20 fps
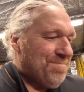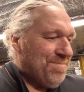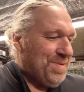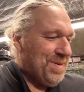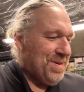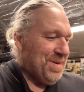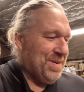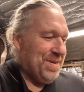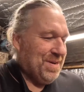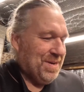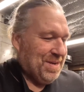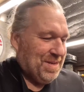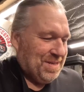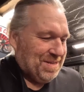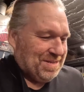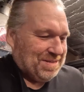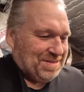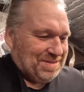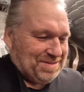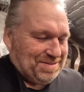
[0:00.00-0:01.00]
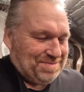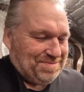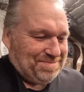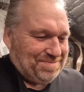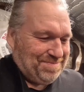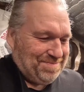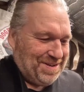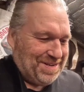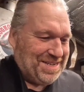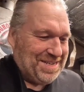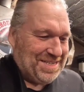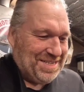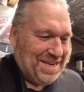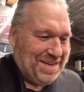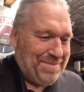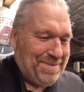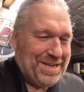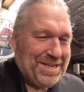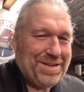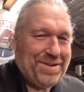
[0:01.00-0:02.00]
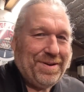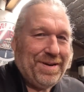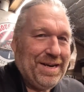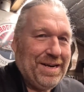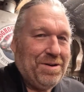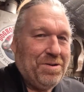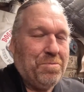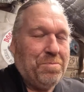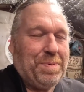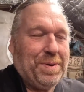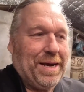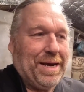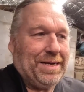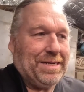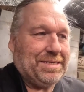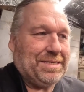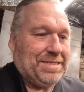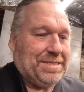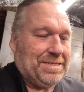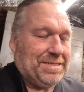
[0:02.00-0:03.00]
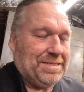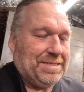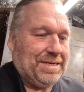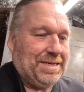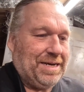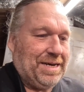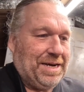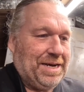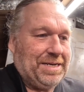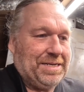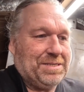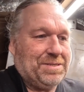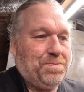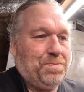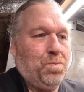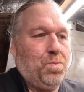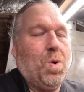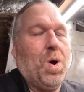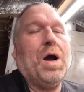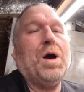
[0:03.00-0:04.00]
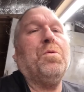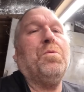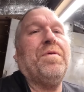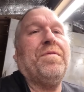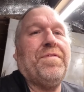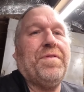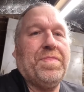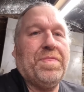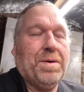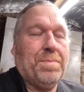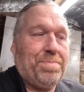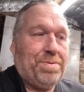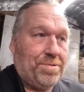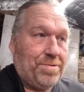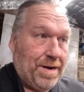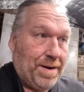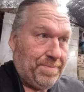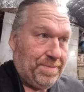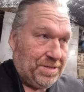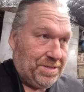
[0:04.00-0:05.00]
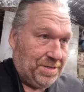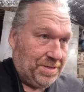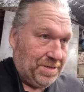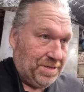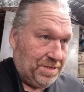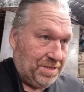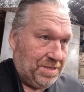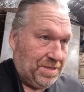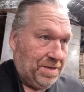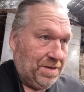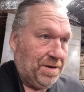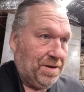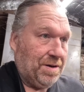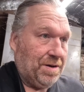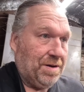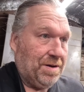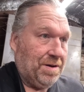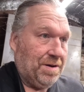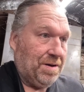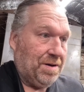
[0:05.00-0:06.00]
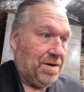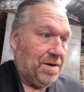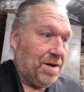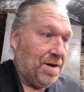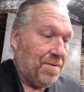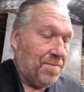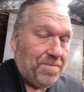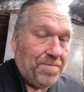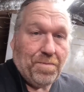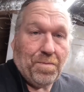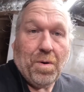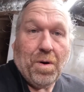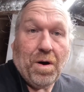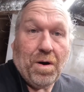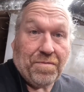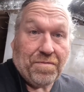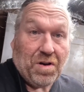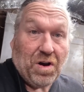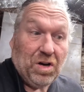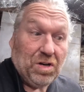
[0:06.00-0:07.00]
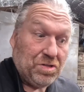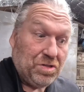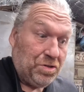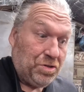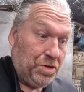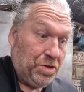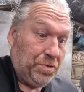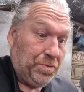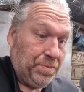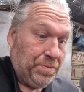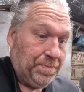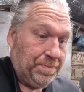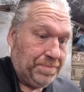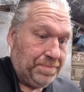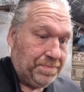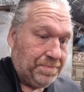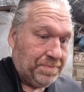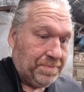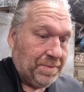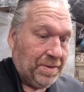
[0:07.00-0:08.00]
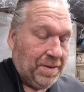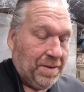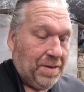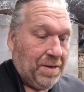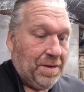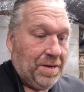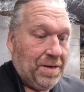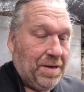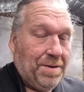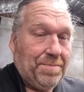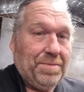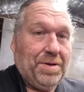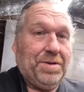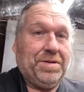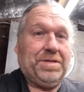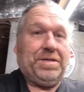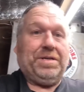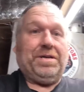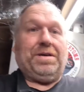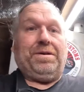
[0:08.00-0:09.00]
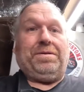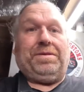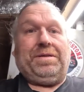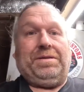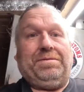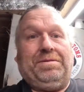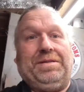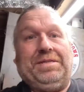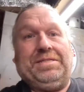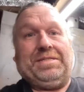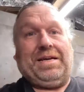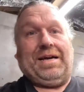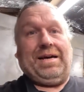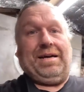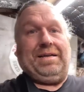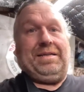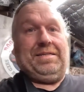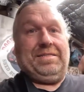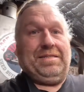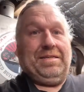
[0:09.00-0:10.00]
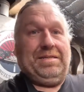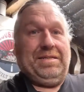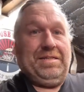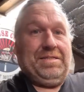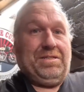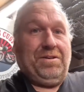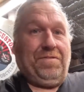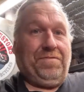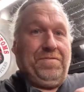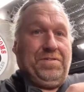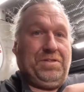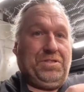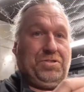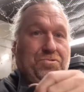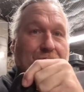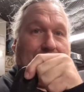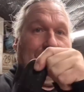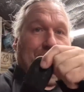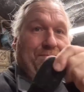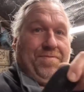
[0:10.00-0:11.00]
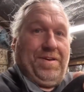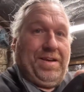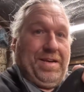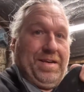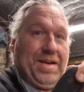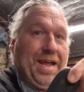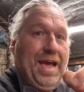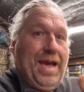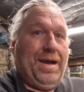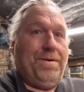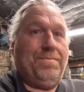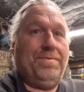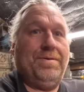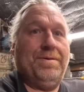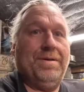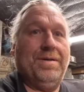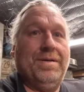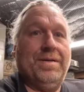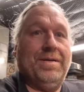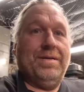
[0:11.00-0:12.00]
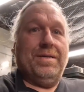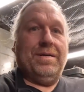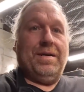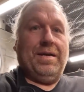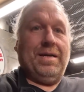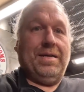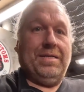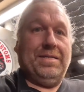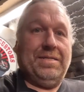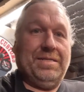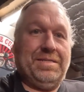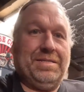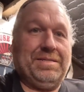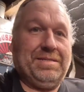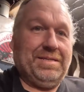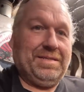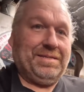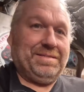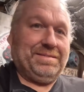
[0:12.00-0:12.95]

But when you see me doing little bits, it's well within the parameters of what I've got to do. I'm not, you know, it's off the strap thing now, and